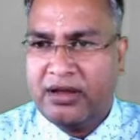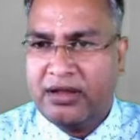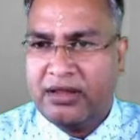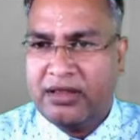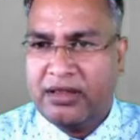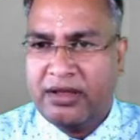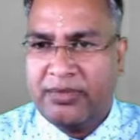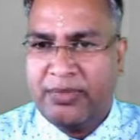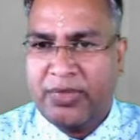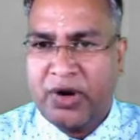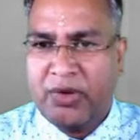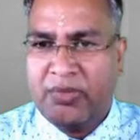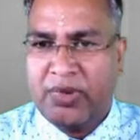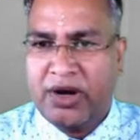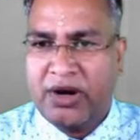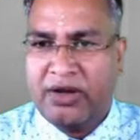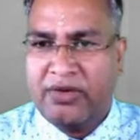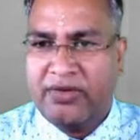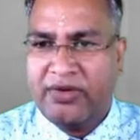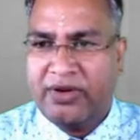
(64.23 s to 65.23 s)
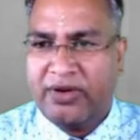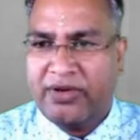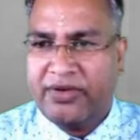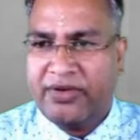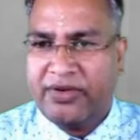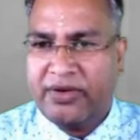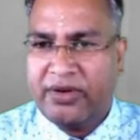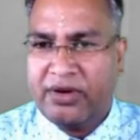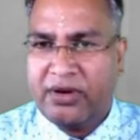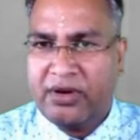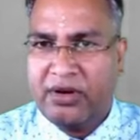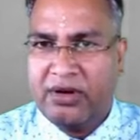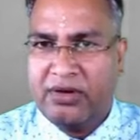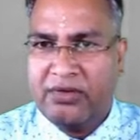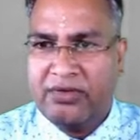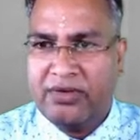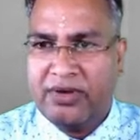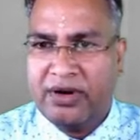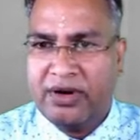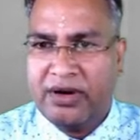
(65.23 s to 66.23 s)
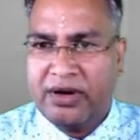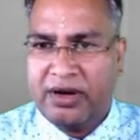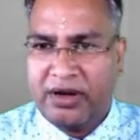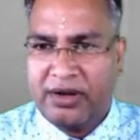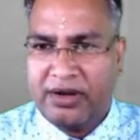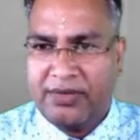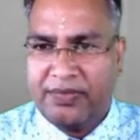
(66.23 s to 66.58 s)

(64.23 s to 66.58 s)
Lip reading: the proper definition of tree.